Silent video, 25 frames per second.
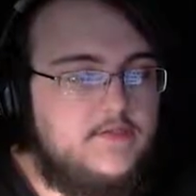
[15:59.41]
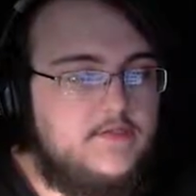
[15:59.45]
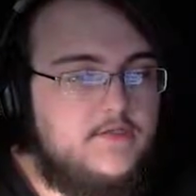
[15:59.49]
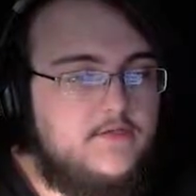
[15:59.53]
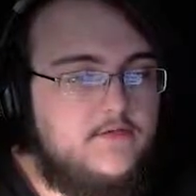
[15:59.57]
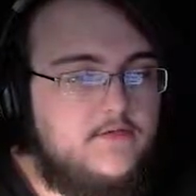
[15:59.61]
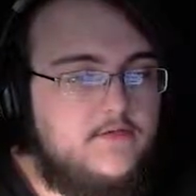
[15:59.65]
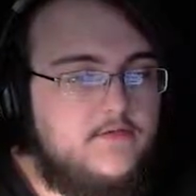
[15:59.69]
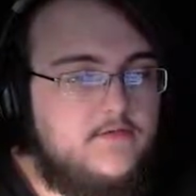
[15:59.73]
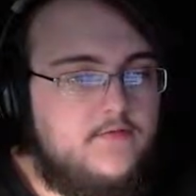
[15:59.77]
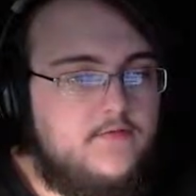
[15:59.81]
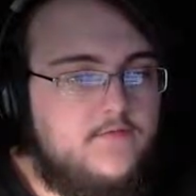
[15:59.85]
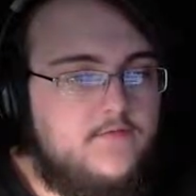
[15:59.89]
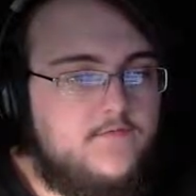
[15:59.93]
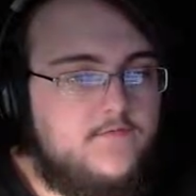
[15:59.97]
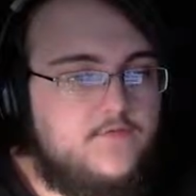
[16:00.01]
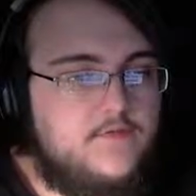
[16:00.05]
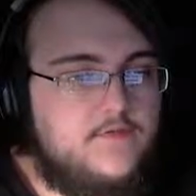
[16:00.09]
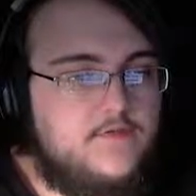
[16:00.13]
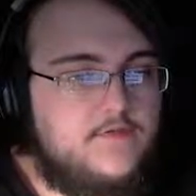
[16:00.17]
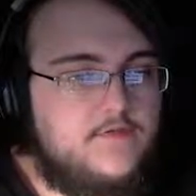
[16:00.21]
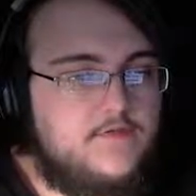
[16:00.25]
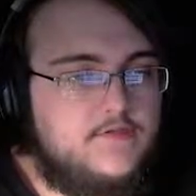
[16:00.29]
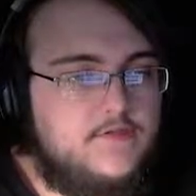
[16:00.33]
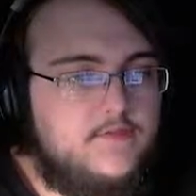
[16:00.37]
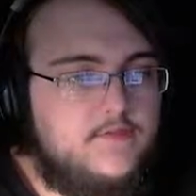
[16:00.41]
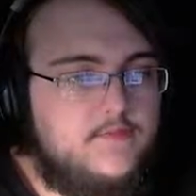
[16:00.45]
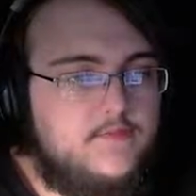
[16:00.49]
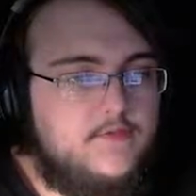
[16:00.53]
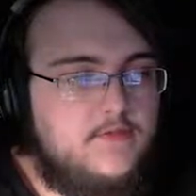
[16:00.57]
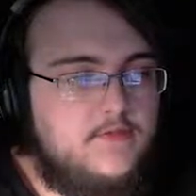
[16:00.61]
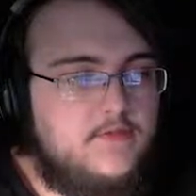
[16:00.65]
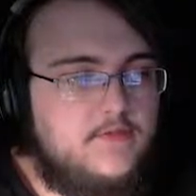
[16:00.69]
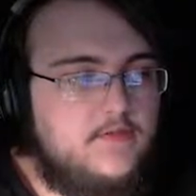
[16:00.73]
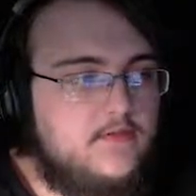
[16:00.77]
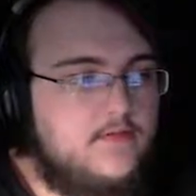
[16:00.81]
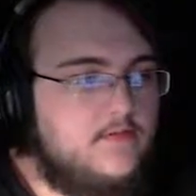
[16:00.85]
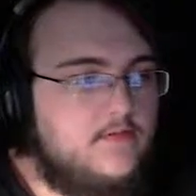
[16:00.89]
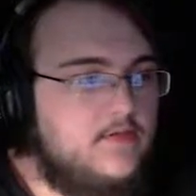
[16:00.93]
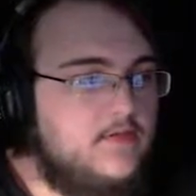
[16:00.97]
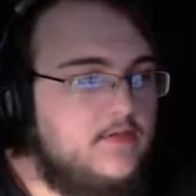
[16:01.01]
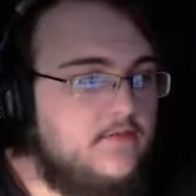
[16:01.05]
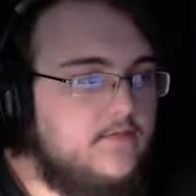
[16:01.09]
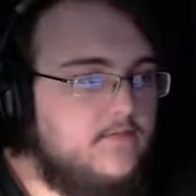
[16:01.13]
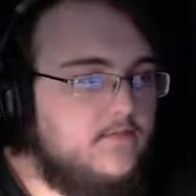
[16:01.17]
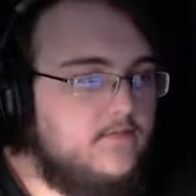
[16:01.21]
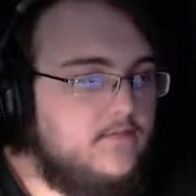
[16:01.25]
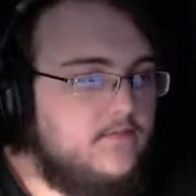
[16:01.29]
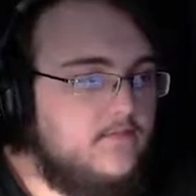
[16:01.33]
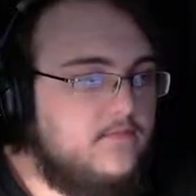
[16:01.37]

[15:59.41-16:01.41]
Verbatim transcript: No, don't freeze on me. Okay.